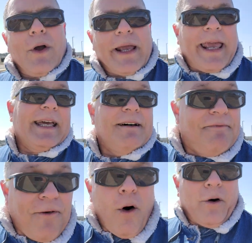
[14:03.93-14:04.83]
can
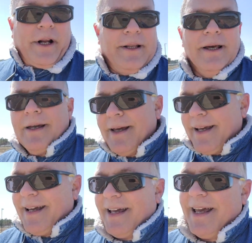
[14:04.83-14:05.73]
afford it
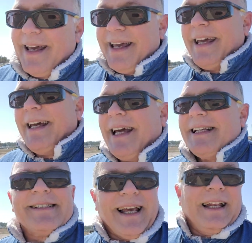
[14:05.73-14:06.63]

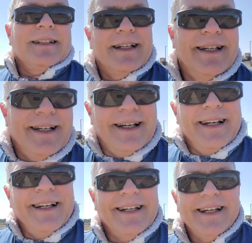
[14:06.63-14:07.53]
and sell it.
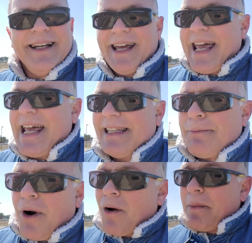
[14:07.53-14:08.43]
The
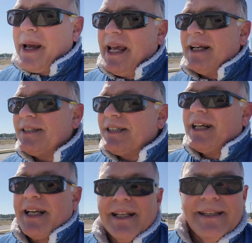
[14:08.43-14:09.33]
problem is
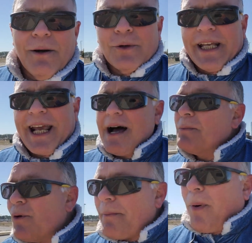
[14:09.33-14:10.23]
that when they
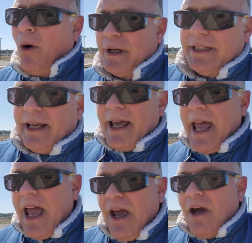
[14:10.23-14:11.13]
come to a point
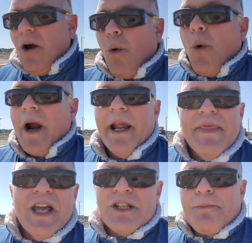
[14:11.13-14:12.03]
where
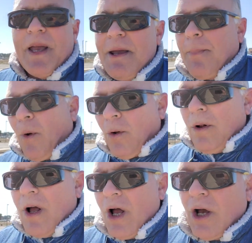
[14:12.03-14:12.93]
these people
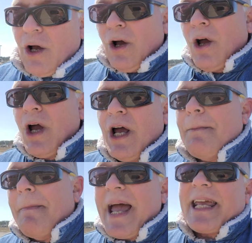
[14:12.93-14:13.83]

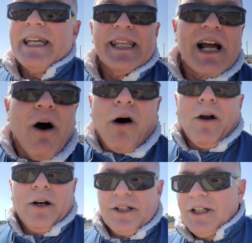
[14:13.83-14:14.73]
making the
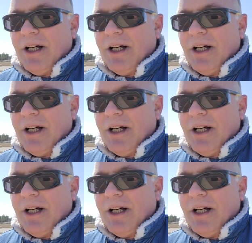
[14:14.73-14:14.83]
cars,